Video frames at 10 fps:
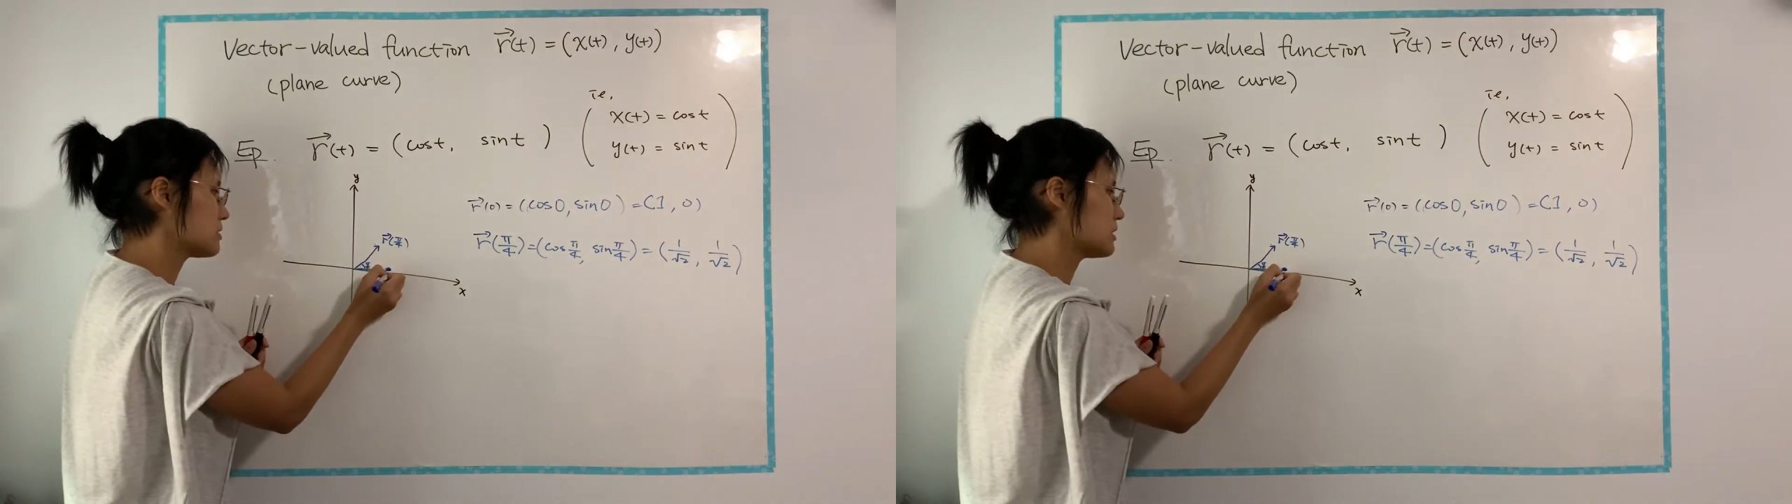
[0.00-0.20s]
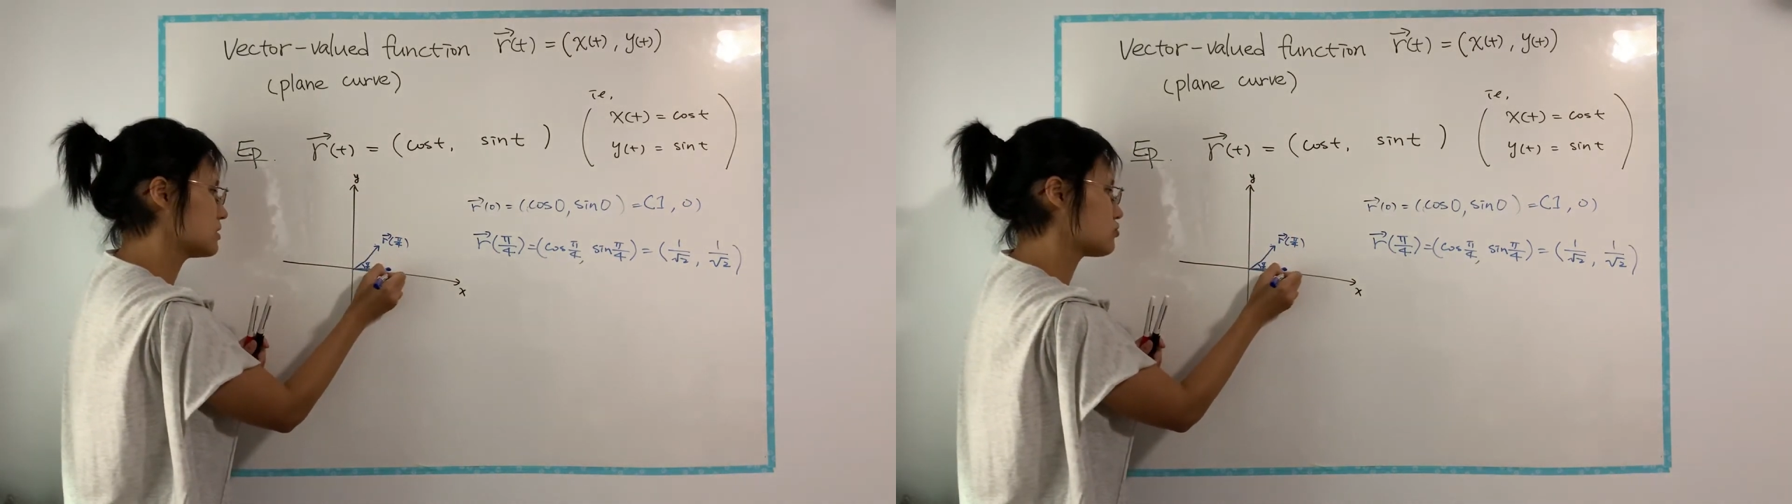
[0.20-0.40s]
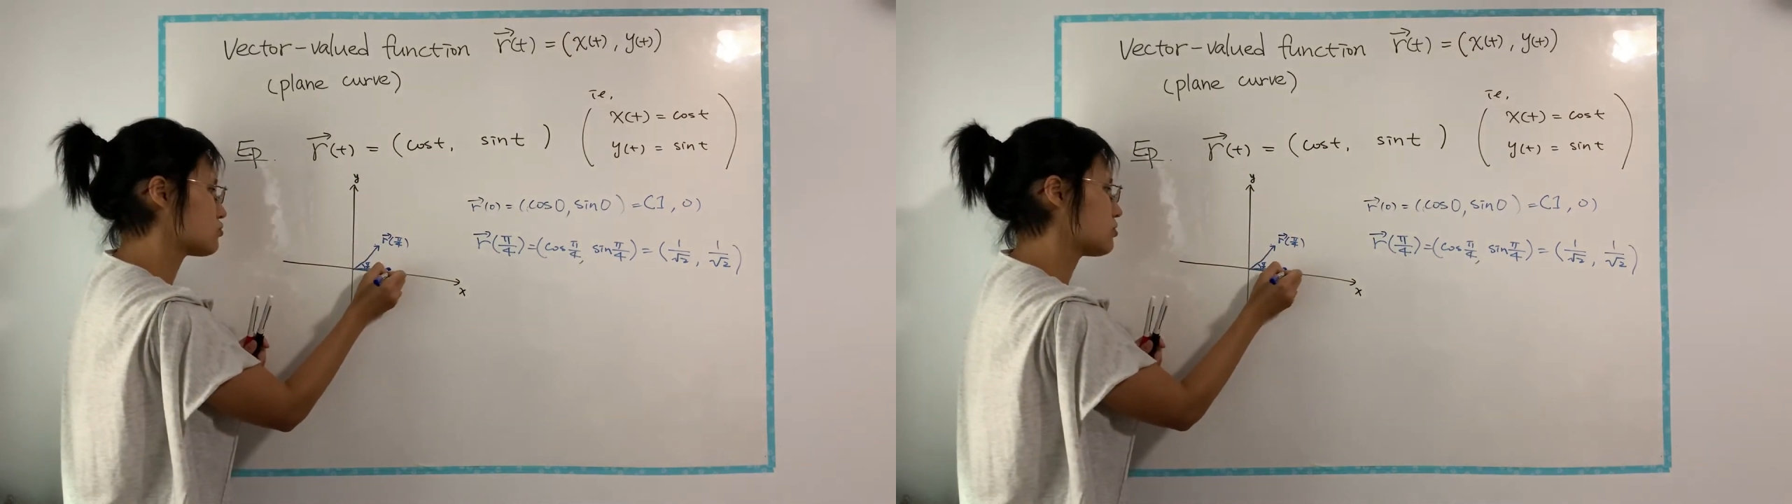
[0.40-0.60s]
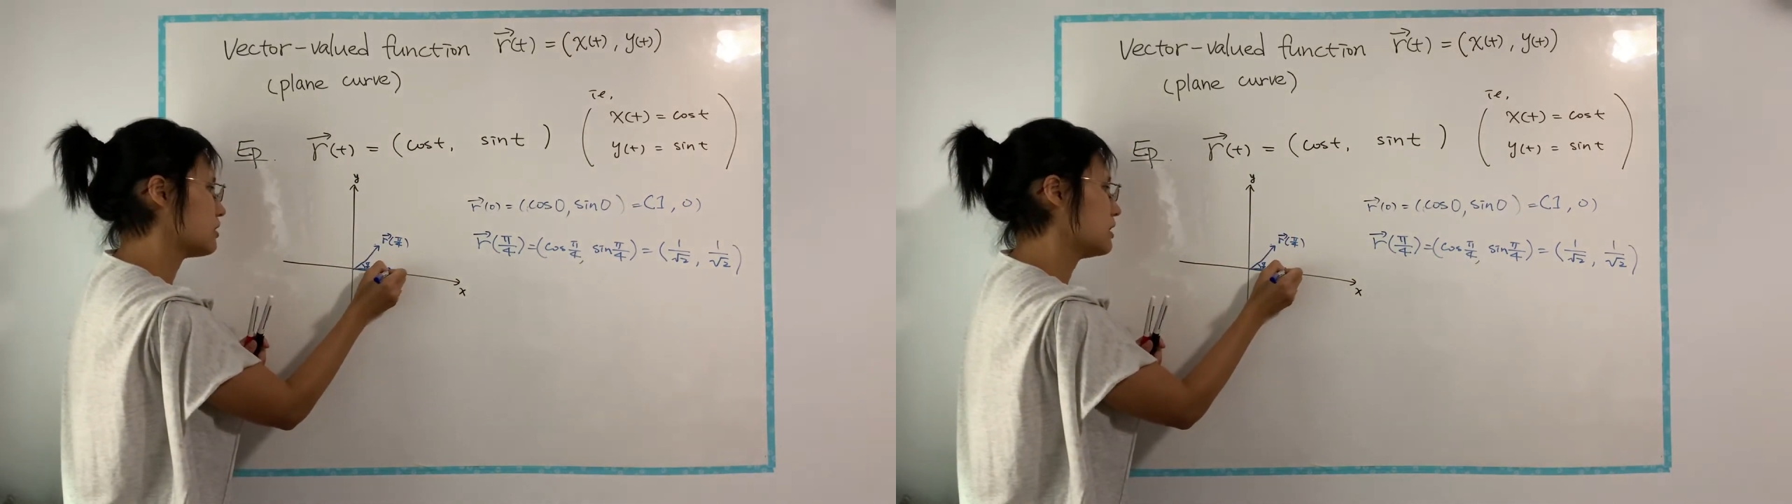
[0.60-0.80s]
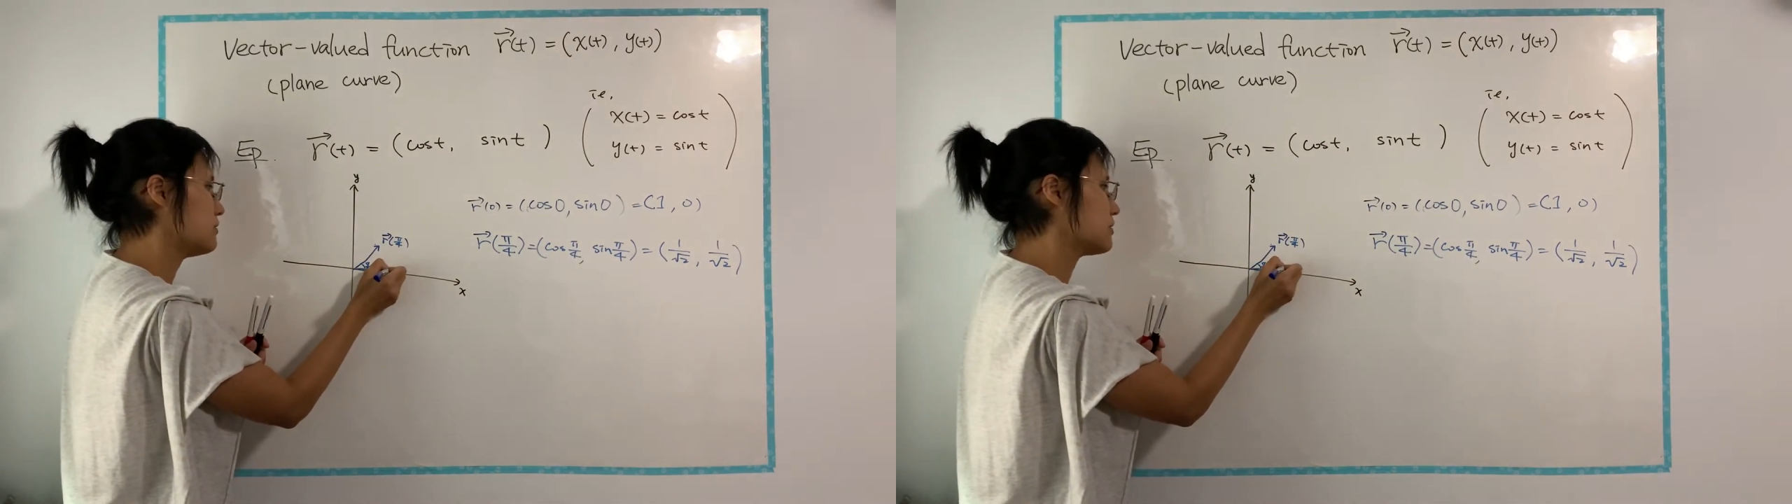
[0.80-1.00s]
it
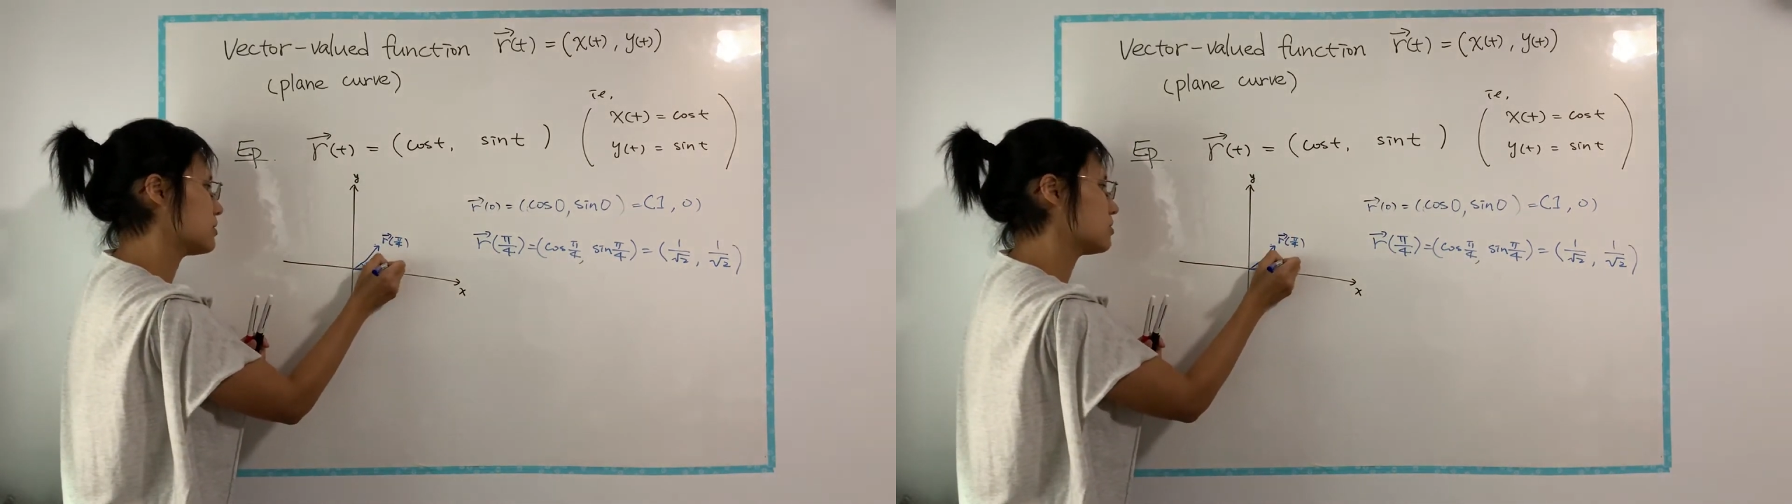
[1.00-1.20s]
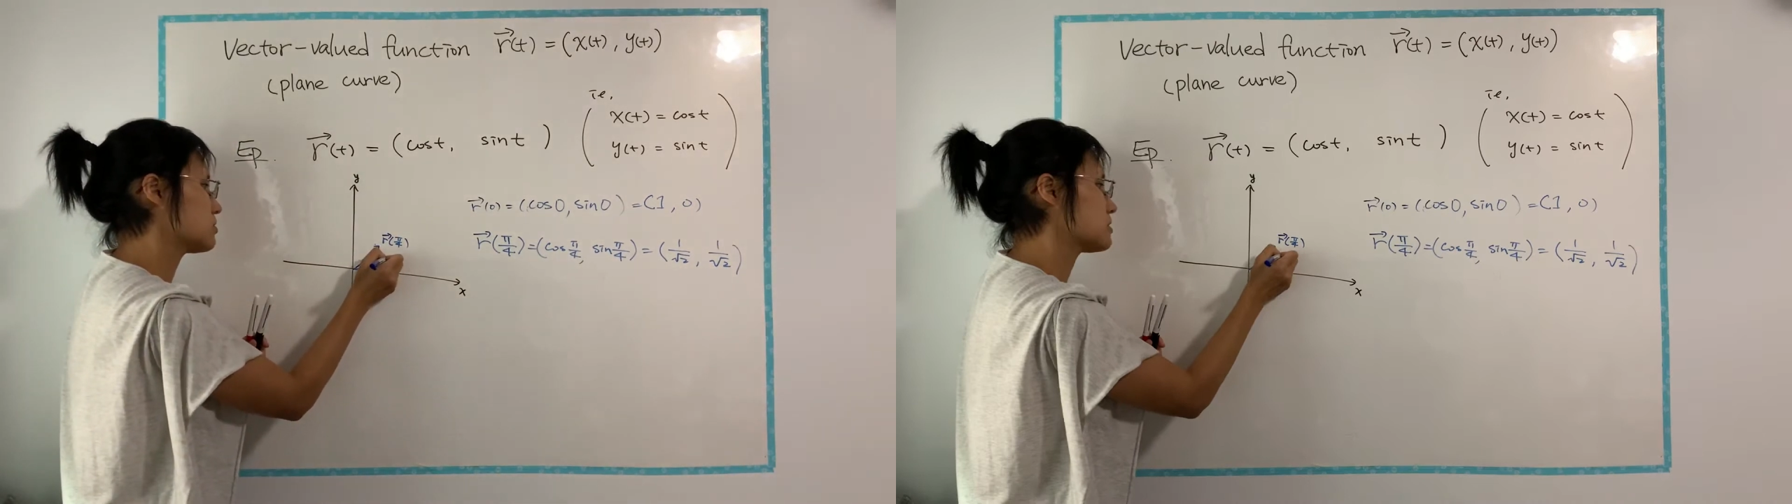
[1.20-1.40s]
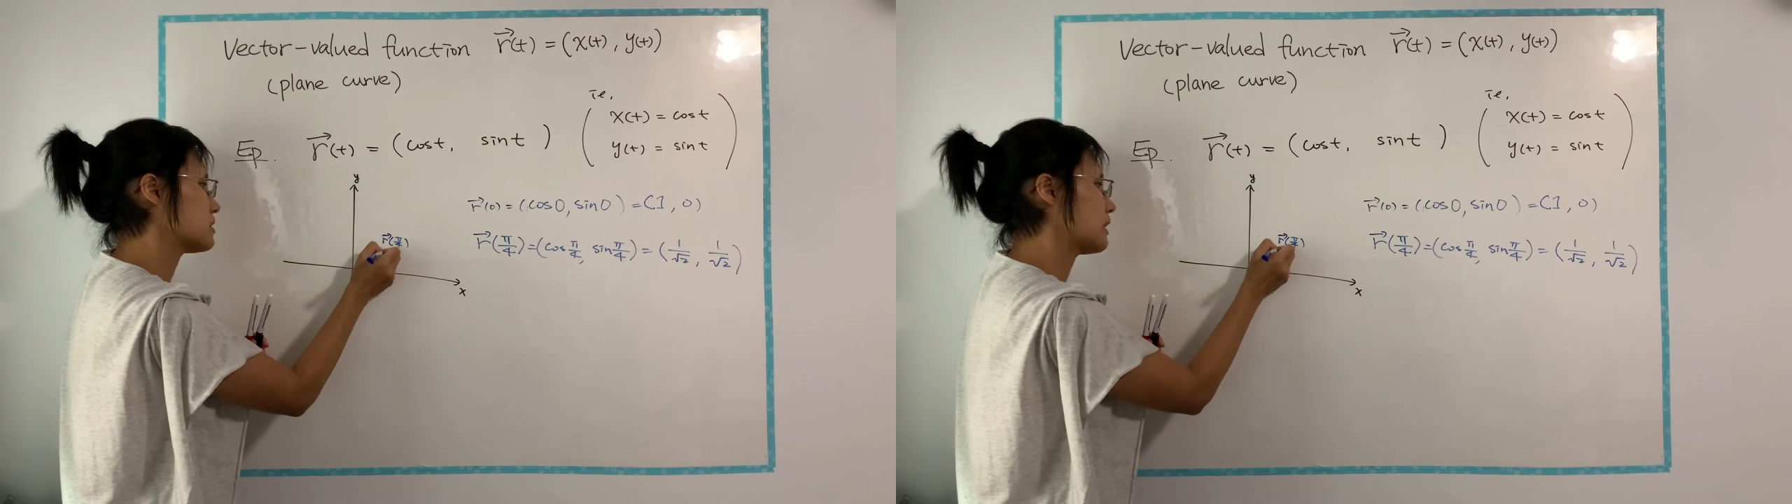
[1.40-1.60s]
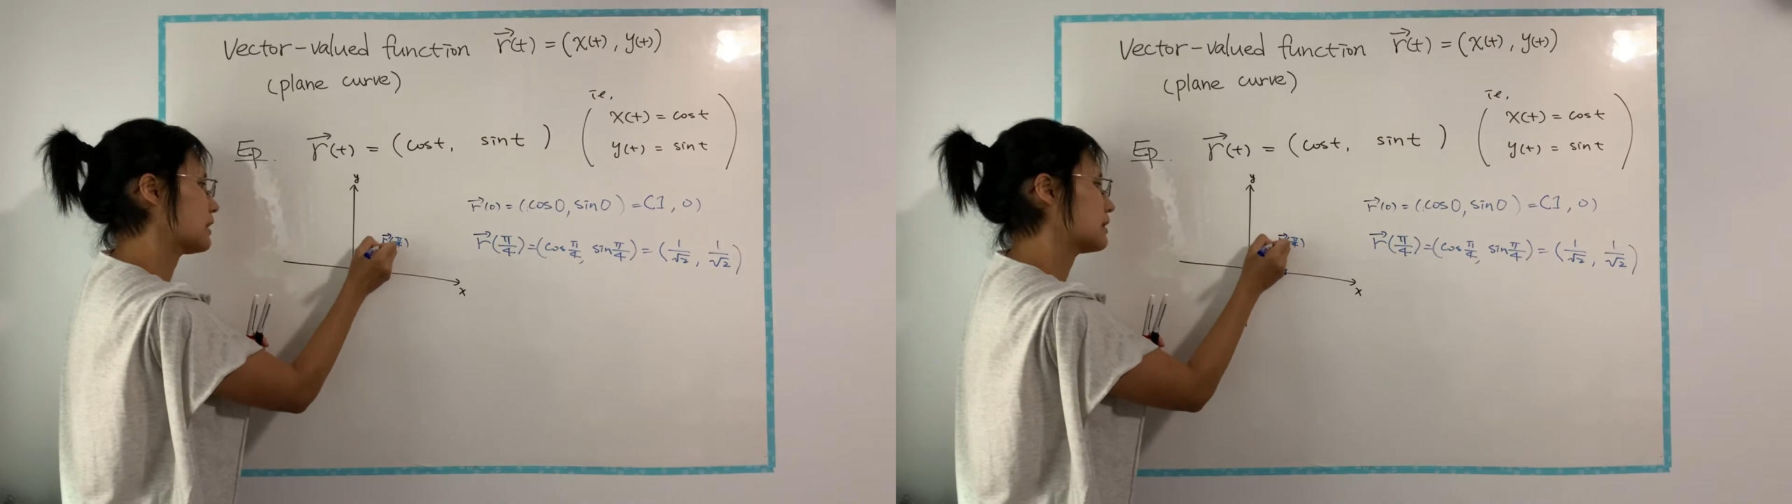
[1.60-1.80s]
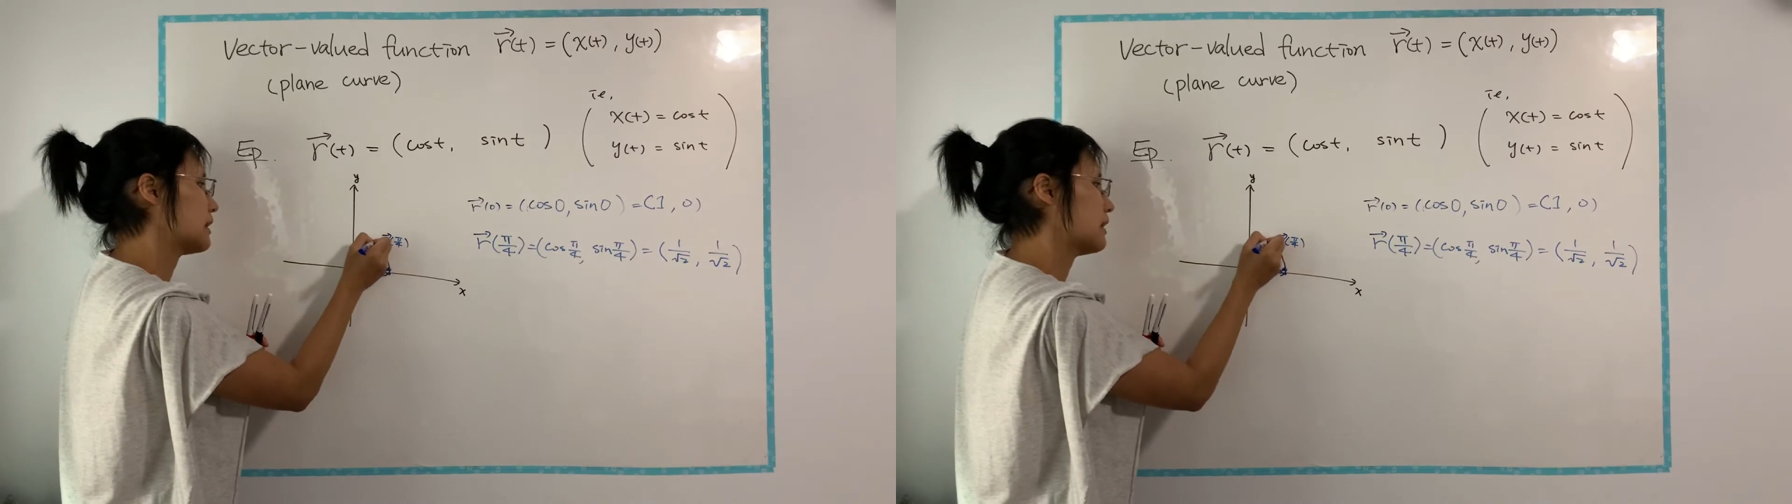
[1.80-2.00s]
travels like
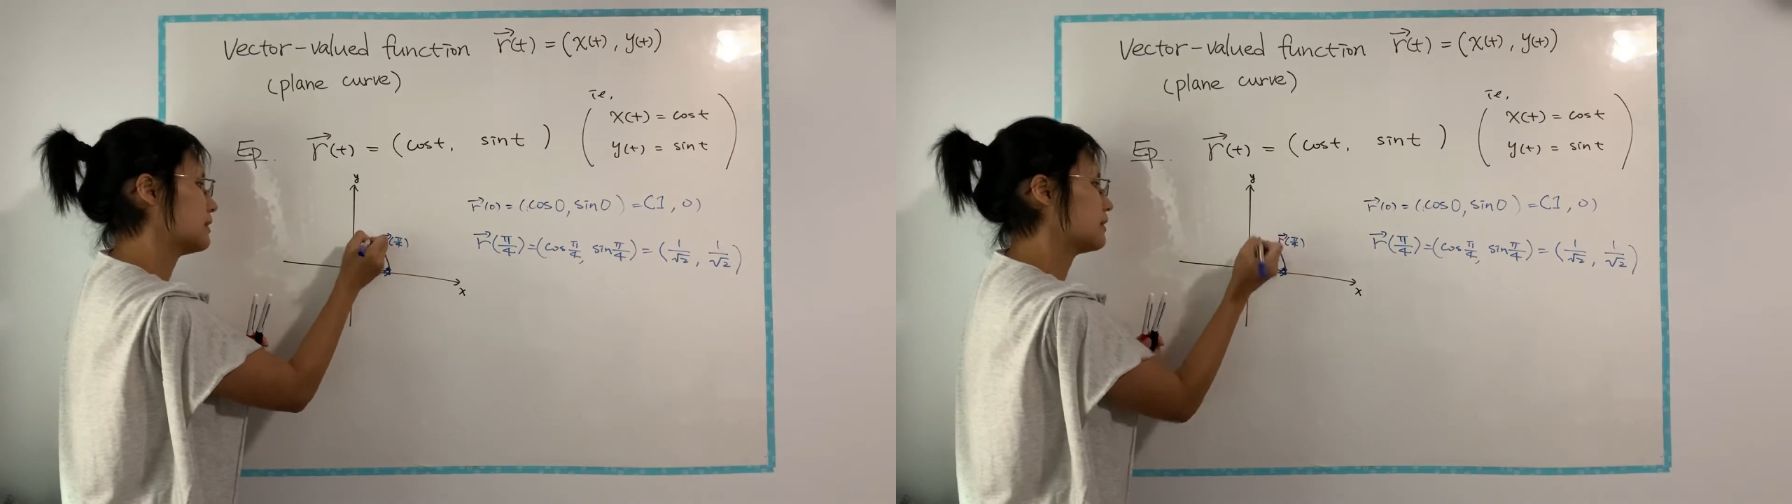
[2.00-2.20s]
that.